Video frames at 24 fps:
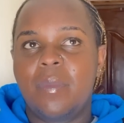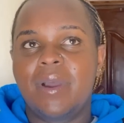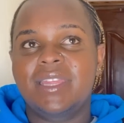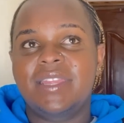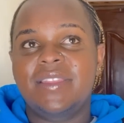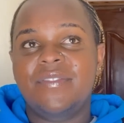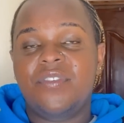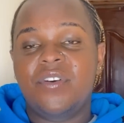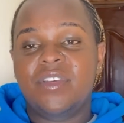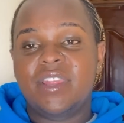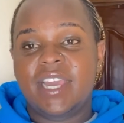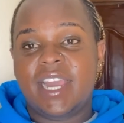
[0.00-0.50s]

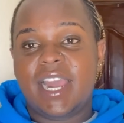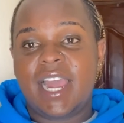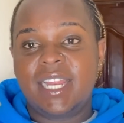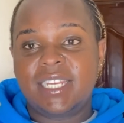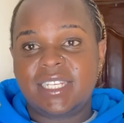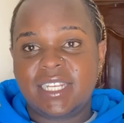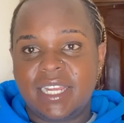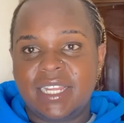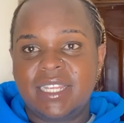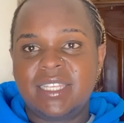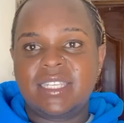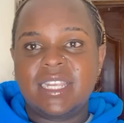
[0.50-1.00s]
But for the
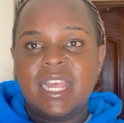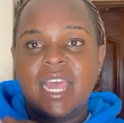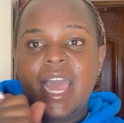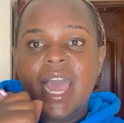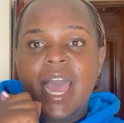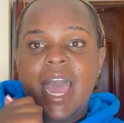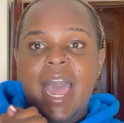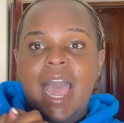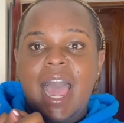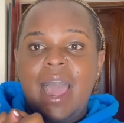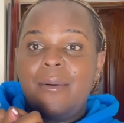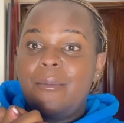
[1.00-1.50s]
curtains,
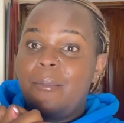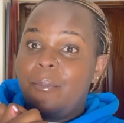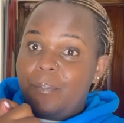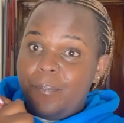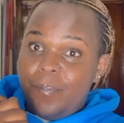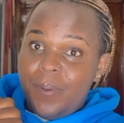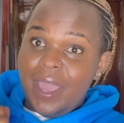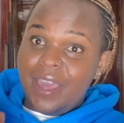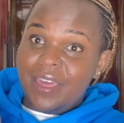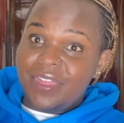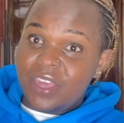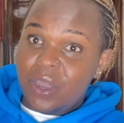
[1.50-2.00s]
yeah,
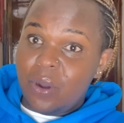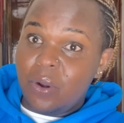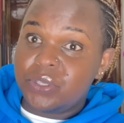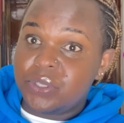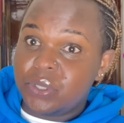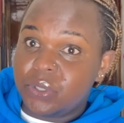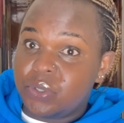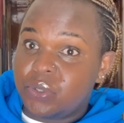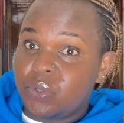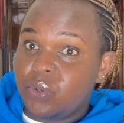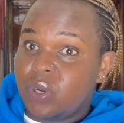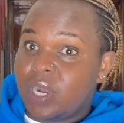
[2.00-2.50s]
they
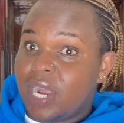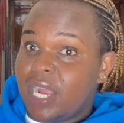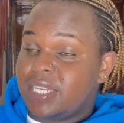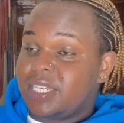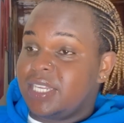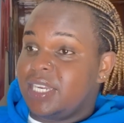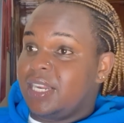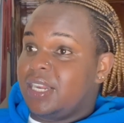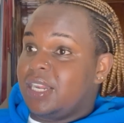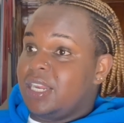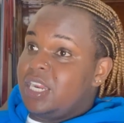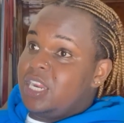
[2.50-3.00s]
also do
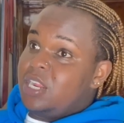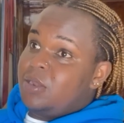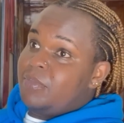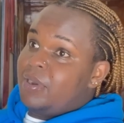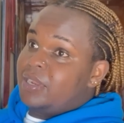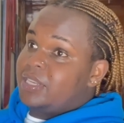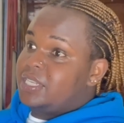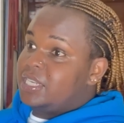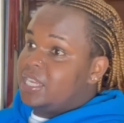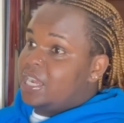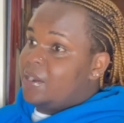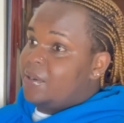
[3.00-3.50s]
curtain cleaning.
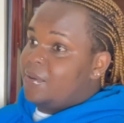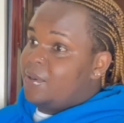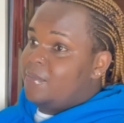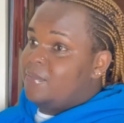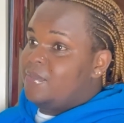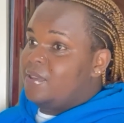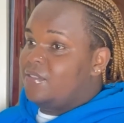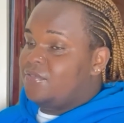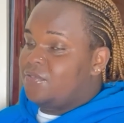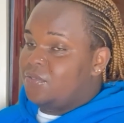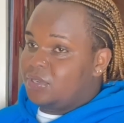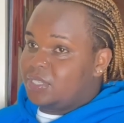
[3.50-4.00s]
But
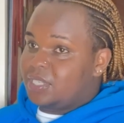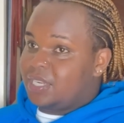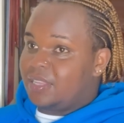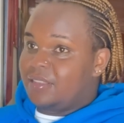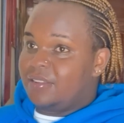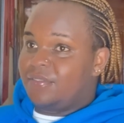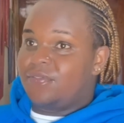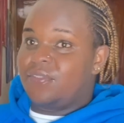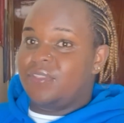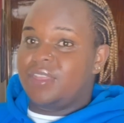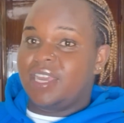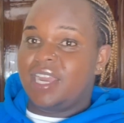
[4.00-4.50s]

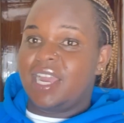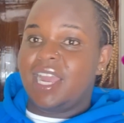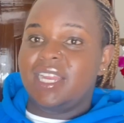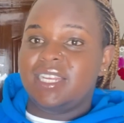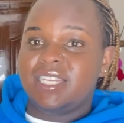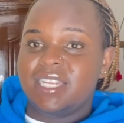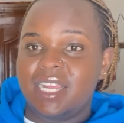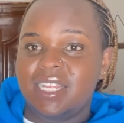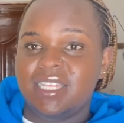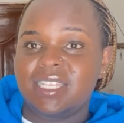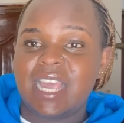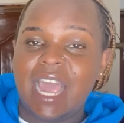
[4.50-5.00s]
nikawambia for the
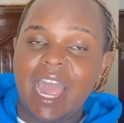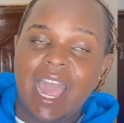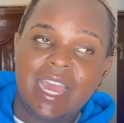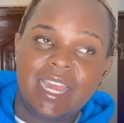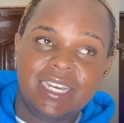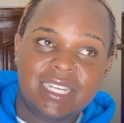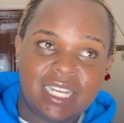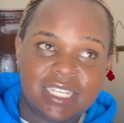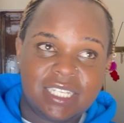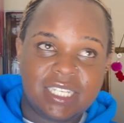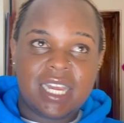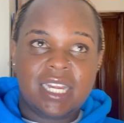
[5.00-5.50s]
curtains,
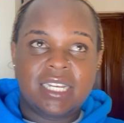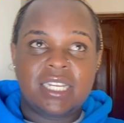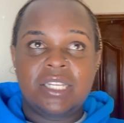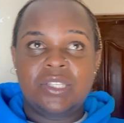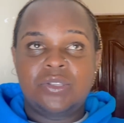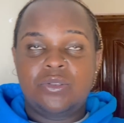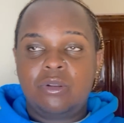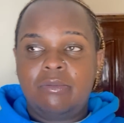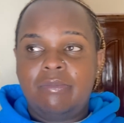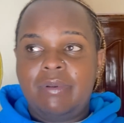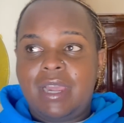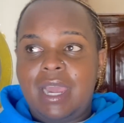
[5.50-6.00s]
Tanji
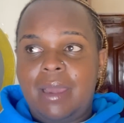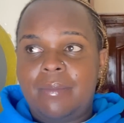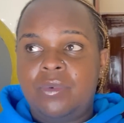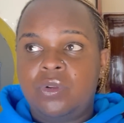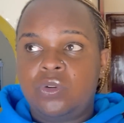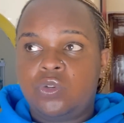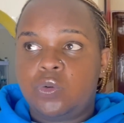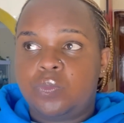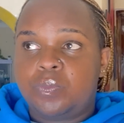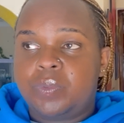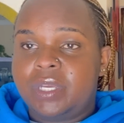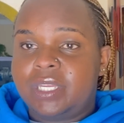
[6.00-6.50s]
Curtains will be
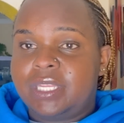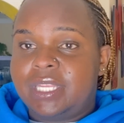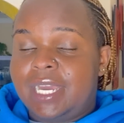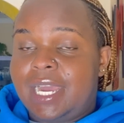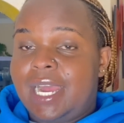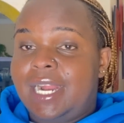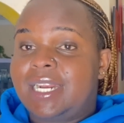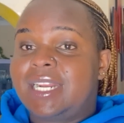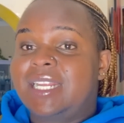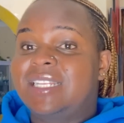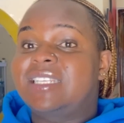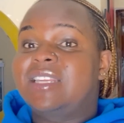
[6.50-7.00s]
coming to pick the
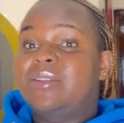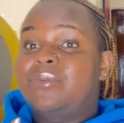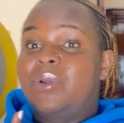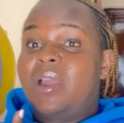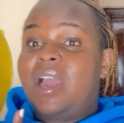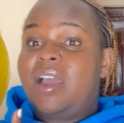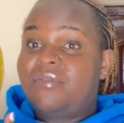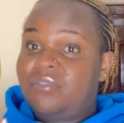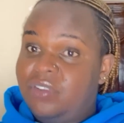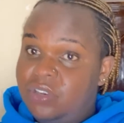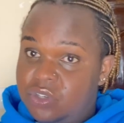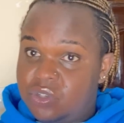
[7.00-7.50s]
curtains, and we
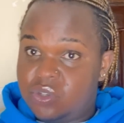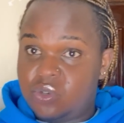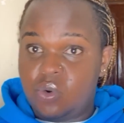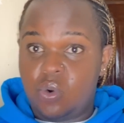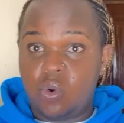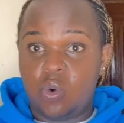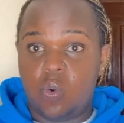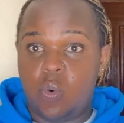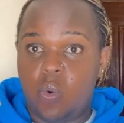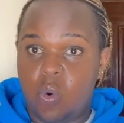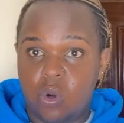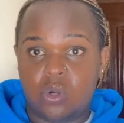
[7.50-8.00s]
haven't
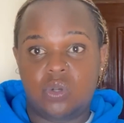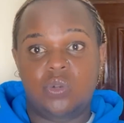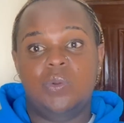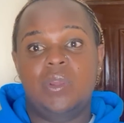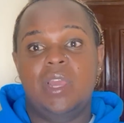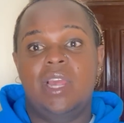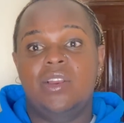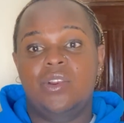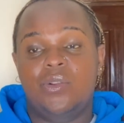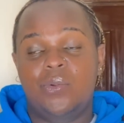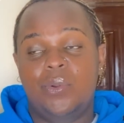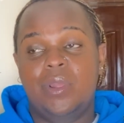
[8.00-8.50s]
known what we
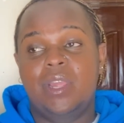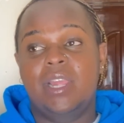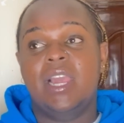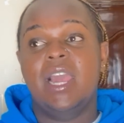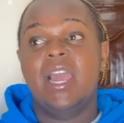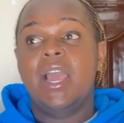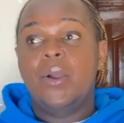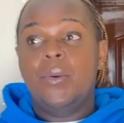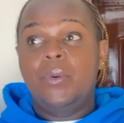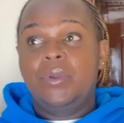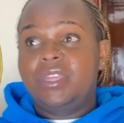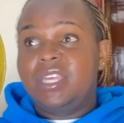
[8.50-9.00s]
are doing
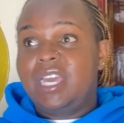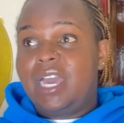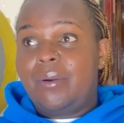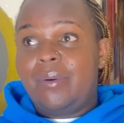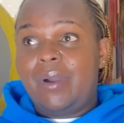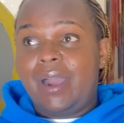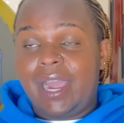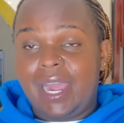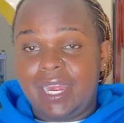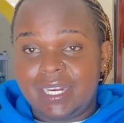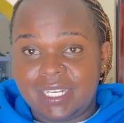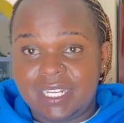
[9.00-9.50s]
with
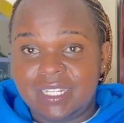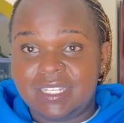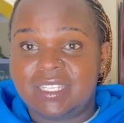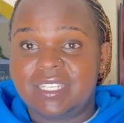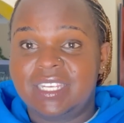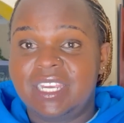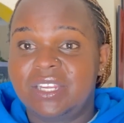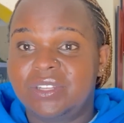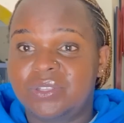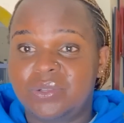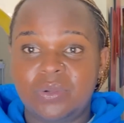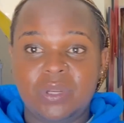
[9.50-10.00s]
our
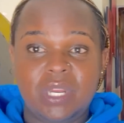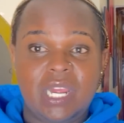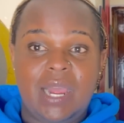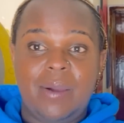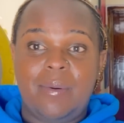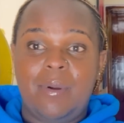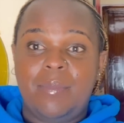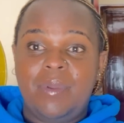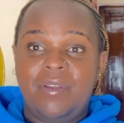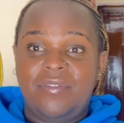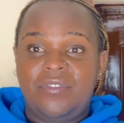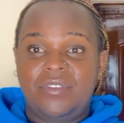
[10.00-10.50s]
curtains yet. So
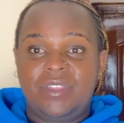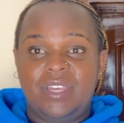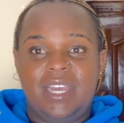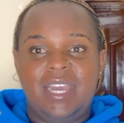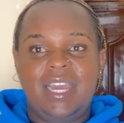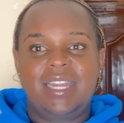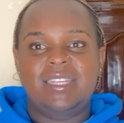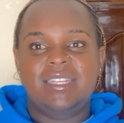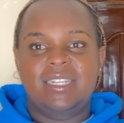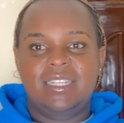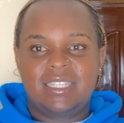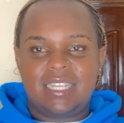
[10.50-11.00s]
nikawambia for the
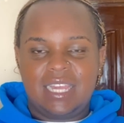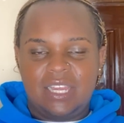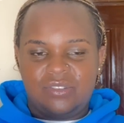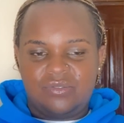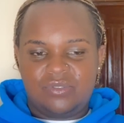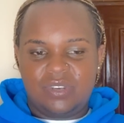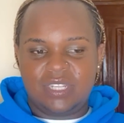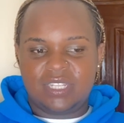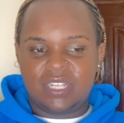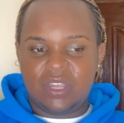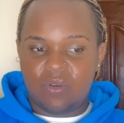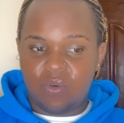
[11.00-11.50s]
curtains,
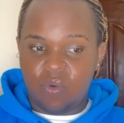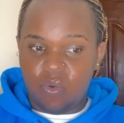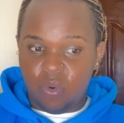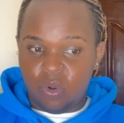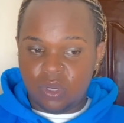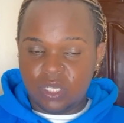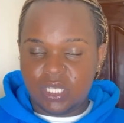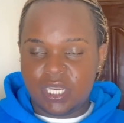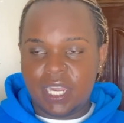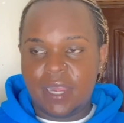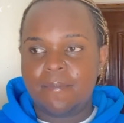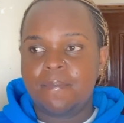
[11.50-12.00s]
hatuteza
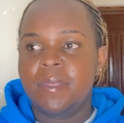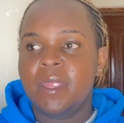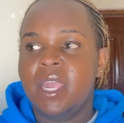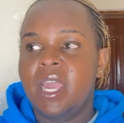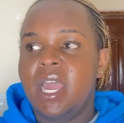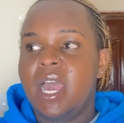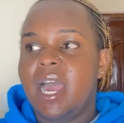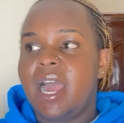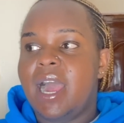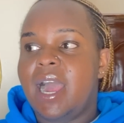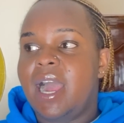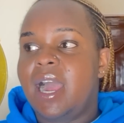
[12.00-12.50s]
kuwasha
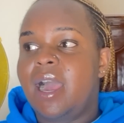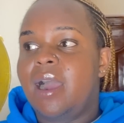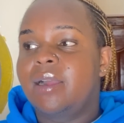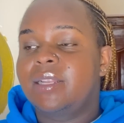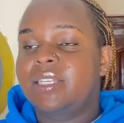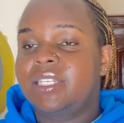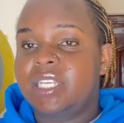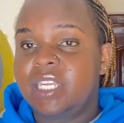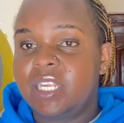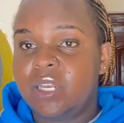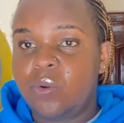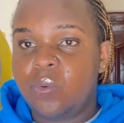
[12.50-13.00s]

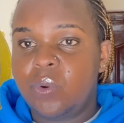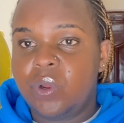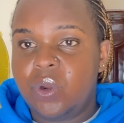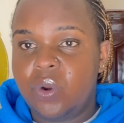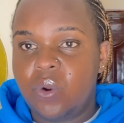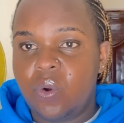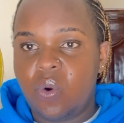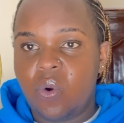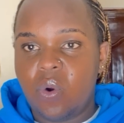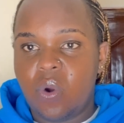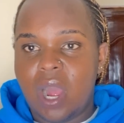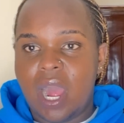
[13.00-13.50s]
till we
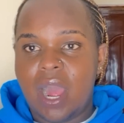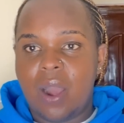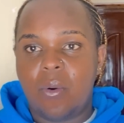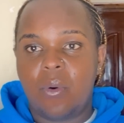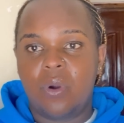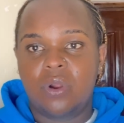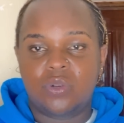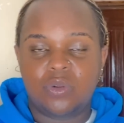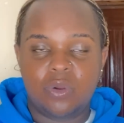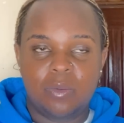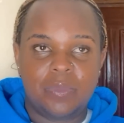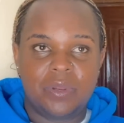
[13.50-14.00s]
know
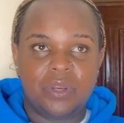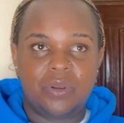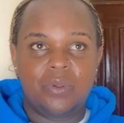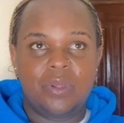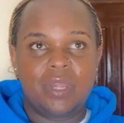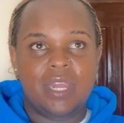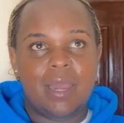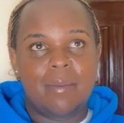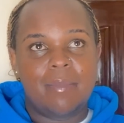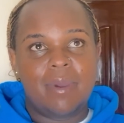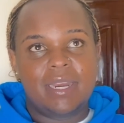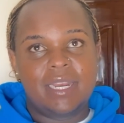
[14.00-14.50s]
what we'll be
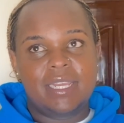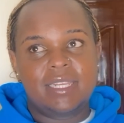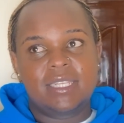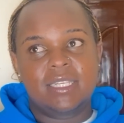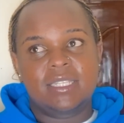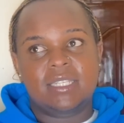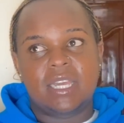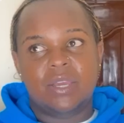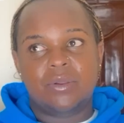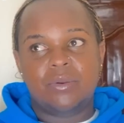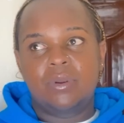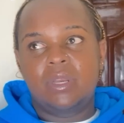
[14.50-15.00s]
doing. Kama ni
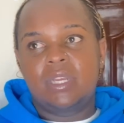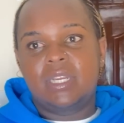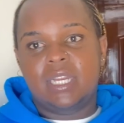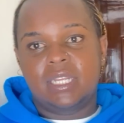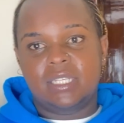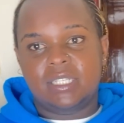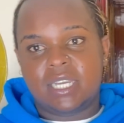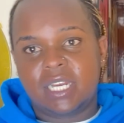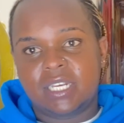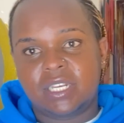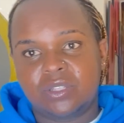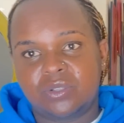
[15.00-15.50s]
hizi tarudi,
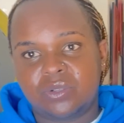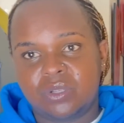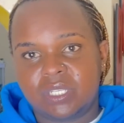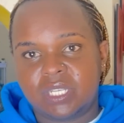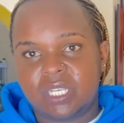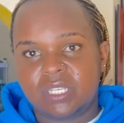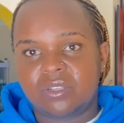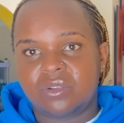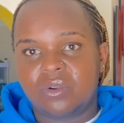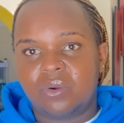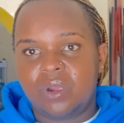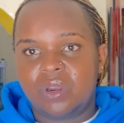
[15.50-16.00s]
Tanji Curtains will
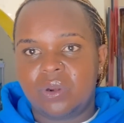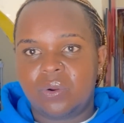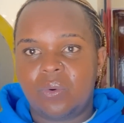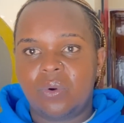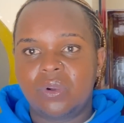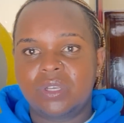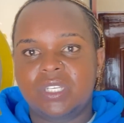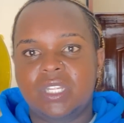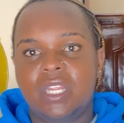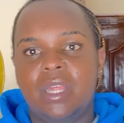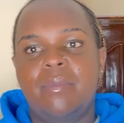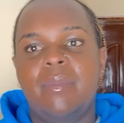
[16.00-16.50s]
just go and
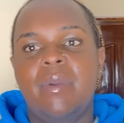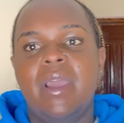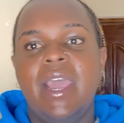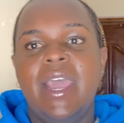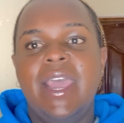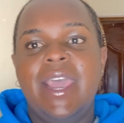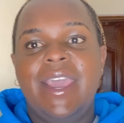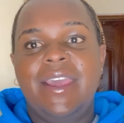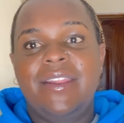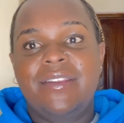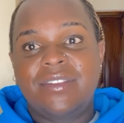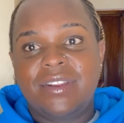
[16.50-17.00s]
wash them
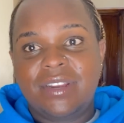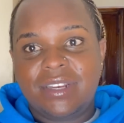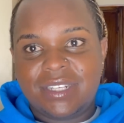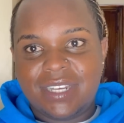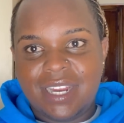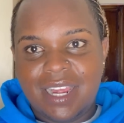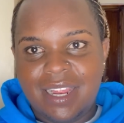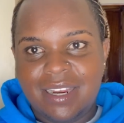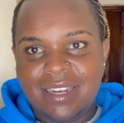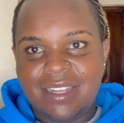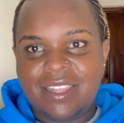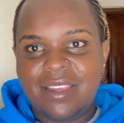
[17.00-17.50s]
and
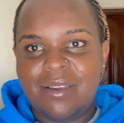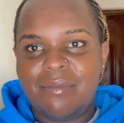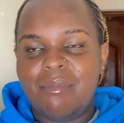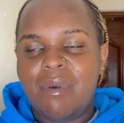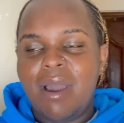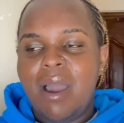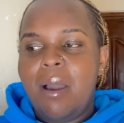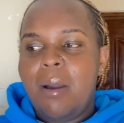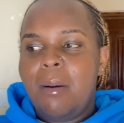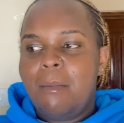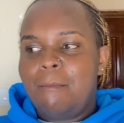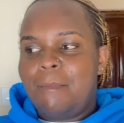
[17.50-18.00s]
return
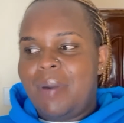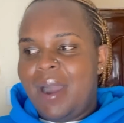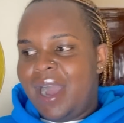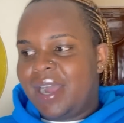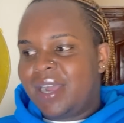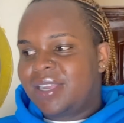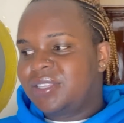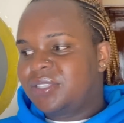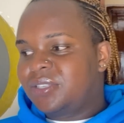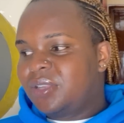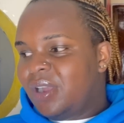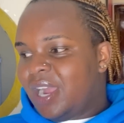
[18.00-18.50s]
them
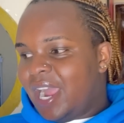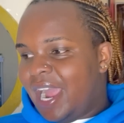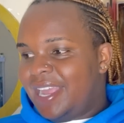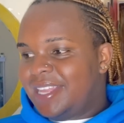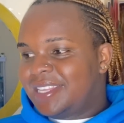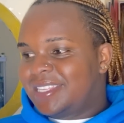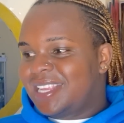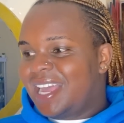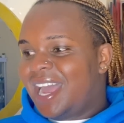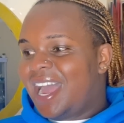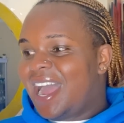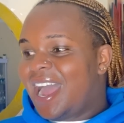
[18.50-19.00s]
back. So
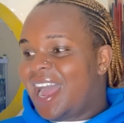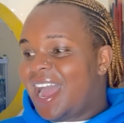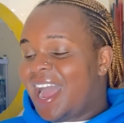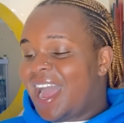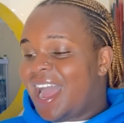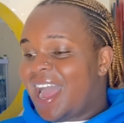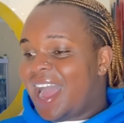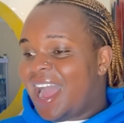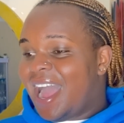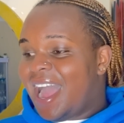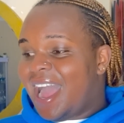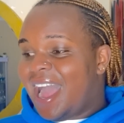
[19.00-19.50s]
guys,
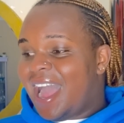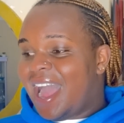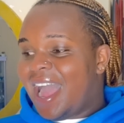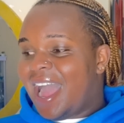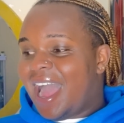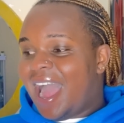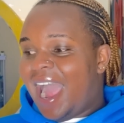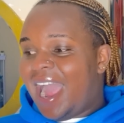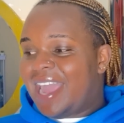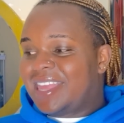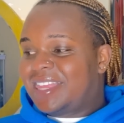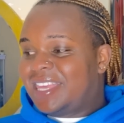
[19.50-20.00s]

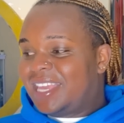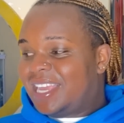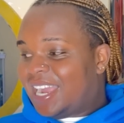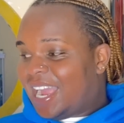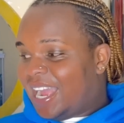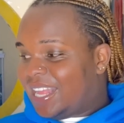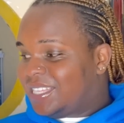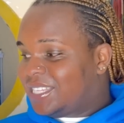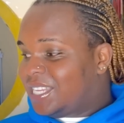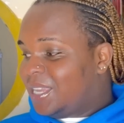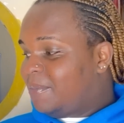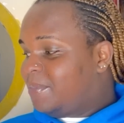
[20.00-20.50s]
I think
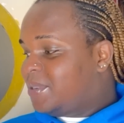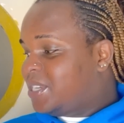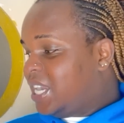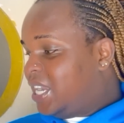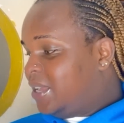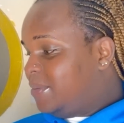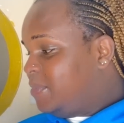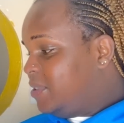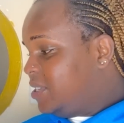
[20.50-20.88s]
I'll just